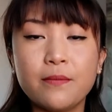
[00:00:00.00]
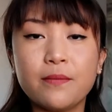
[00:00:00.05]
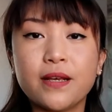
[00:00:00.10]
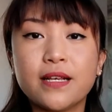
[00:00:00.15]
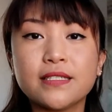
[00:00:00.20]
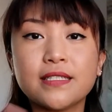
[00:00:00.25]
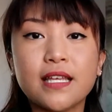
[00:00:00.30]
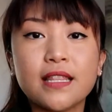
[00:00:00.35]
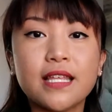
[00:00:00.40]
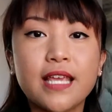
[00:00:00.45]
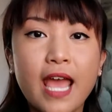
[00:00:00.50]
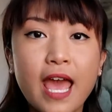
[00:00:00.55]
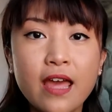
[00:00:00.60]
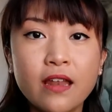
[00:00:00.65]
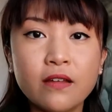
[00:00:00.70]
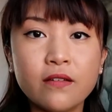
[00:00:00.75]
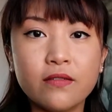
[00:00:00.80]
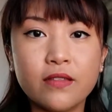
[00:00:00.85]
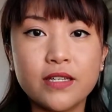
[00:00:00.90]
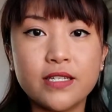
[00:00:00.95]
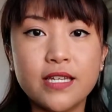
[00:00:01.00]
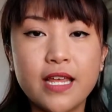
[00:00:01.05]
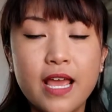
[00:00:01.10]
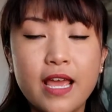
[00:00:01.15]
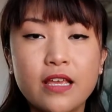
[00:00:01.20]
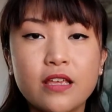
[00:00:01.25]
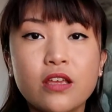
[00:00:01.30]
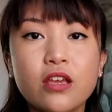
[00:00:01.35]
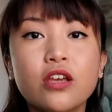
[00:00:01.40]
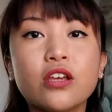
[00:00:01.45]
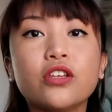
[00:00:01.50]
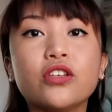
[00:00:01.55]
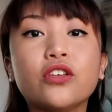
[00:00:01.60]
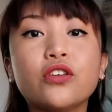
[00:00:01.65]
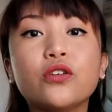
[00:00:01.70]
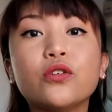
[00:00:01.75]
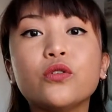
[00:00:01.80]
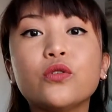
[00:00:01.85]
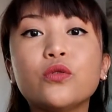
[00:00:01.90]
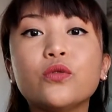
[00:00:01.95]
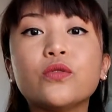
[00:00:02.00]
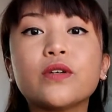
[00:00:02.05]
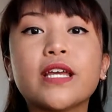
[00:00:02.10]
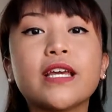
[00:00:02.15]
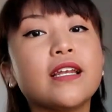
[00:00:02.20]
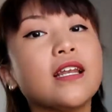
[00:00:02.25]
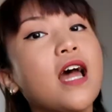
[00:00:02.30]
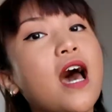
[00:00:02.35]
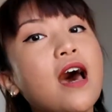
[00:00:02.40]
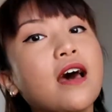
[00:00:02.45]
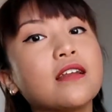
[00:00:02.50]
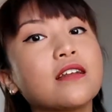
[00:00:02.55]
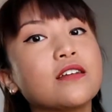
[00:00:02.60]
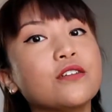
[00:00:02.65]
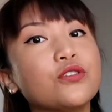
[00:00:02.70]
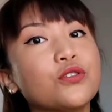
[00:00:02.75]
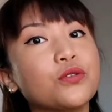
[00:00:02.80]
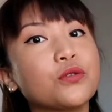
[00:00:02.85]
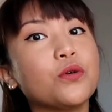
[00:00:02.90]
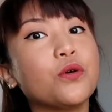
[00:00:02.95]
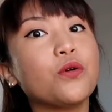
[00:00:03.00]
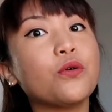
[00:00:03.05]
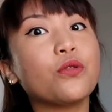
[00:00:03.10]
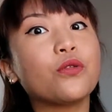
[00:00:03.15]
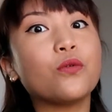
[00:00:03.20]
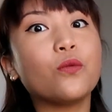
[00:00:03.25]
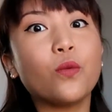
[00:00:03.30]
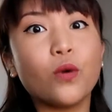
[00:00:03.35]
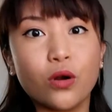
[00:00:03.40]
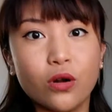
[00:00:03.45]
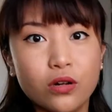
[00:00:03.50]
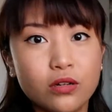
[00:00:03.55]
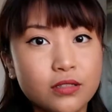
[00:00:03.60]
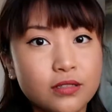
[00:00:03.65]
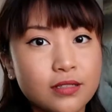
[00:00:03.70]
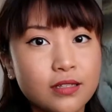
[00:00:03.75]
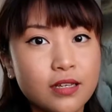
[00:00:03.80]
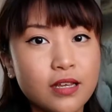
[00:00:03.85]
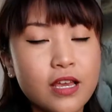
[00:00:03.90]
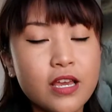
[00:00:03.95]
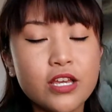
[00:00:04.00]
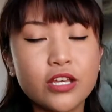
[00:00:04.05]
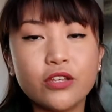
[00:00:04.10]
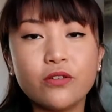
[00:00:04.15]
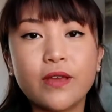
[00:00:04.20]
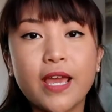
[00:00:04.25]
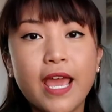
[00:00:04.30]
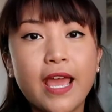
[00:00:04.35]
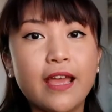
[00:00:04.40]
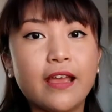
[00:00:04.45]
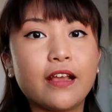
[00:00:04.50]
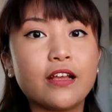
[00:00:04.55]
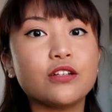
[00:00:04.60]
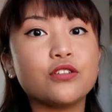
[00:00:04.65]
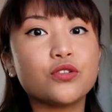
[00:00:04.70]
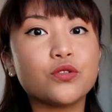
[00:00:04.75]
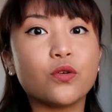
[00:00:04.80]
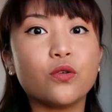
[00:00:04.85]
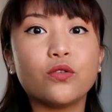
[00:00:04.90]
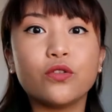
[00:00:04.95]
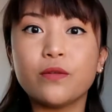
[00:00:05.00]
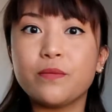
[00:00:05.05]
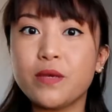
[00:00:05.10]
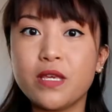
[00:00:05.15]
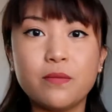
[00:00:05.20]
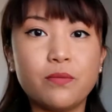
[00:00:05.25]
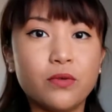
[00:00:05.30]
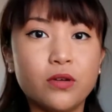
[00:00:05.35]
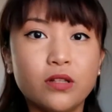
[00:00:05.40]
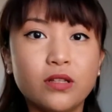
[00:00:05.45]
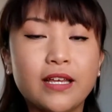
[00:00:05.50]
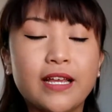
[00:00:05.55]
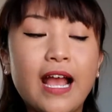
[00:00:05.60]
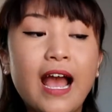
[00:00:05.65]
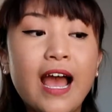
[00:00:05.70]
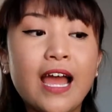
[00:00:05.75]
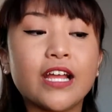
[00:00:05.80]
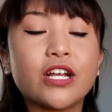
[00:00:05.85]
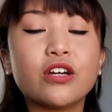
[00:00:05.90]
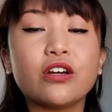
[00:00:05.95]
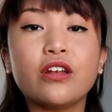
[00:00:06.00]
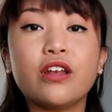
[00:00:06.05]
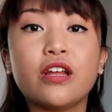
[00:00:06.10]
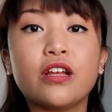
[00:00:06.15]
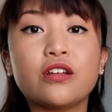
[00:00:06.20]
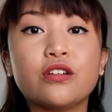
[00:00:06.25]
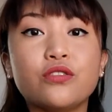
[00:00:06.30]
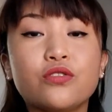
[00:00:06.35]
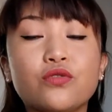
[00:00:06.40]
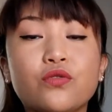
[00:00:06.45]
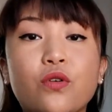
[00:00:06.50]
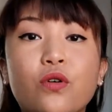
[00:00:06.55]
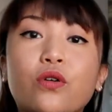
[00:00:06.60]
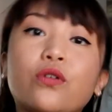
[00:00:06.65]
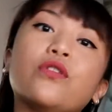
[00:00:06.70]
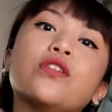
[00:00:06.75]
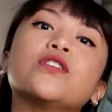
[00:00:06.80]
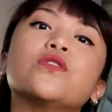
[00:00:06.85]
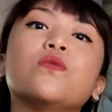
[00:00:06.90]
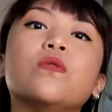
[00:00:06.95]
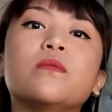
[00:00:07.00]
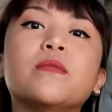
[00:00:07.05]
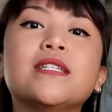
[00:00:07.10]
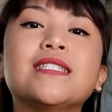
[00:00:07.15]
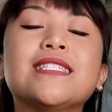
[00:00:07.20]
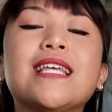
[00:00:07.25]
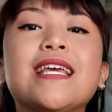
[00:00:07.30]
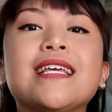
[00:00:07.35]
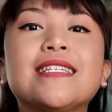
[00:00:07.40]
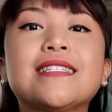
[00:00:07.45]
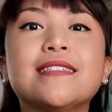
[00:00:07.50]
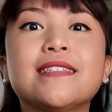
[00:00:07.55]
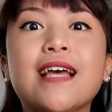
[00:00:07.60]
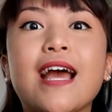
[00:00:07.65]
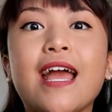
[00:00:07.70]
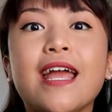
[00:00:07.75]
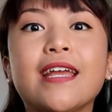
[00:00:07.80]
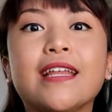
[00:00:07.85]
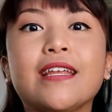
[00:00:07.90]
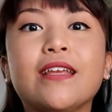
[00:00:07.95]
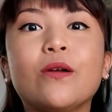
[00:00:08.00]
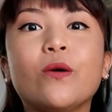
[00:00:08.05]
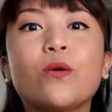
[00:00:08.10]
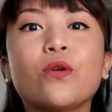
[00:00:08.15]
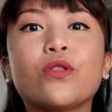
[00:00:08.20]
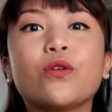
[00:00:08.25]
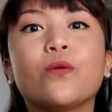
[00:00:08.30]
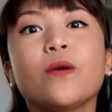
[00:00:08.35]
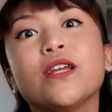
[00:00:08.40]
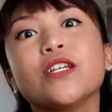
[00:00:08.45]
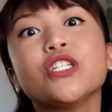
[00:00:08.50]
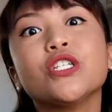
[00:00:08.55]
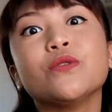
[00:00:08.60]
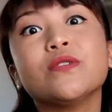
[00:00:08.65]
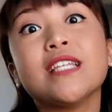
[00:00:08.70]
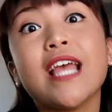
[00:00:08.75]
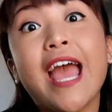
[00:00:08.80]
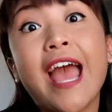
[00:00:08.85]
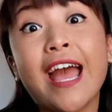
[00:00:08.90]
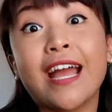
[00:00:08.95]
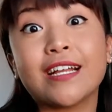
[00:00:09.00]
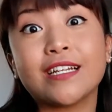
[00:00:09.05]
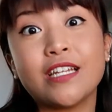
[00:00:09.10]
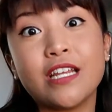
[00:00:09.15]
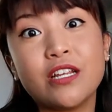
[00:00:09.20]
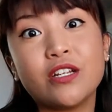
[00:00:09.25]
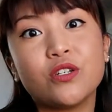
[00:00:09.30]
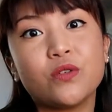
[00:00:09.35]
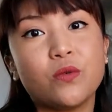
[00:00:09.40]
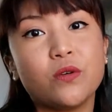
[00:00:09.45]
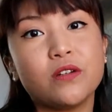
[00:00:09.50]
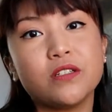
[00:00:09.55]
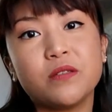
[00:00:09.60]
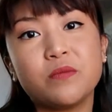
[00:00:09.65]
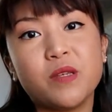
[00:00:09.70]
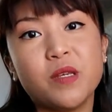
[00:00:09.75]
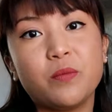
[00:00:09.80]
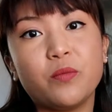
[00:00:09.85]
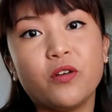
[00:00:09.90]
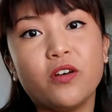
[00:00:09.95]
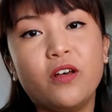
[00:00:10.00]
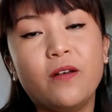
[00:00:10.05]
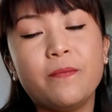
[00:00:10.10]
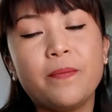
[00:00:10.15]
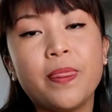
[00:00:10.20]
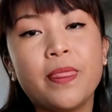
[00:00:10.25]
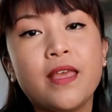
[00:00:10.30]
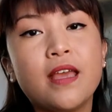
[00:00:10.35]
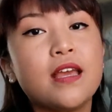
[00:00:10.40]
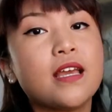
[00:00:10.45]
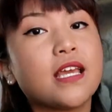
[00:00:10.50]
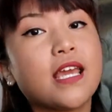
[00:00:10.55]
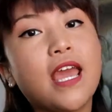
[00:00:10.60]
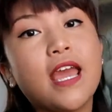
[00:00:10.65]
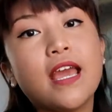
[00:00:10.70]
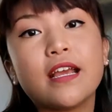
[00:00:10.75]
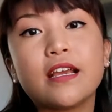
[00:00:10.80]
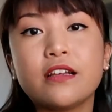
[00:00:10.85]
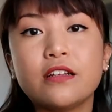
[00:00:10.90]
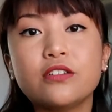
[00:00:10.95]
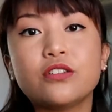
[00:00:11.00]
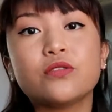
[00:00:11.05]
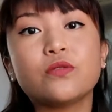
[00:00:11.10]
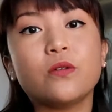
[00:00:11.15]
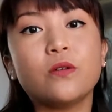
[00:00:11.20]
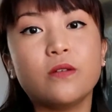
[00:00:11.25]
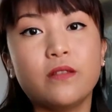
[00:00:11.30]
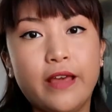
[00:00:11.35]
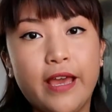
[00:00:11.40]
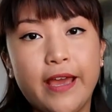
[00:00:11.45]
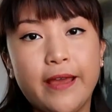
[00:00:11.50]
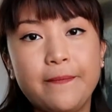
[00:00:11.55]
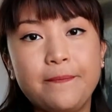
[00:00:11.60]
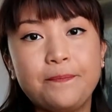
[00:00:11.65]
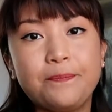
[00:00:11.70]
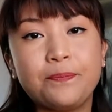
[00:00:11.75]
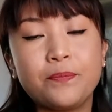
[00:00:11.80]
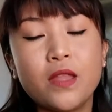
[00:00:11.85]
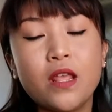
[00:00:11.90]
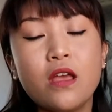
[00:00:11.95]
Because at the end of the day, you cannot control the world. You can't control the people. Like, I couldn't control this woman's anxiety or the way she was acting towards people. Can't control that.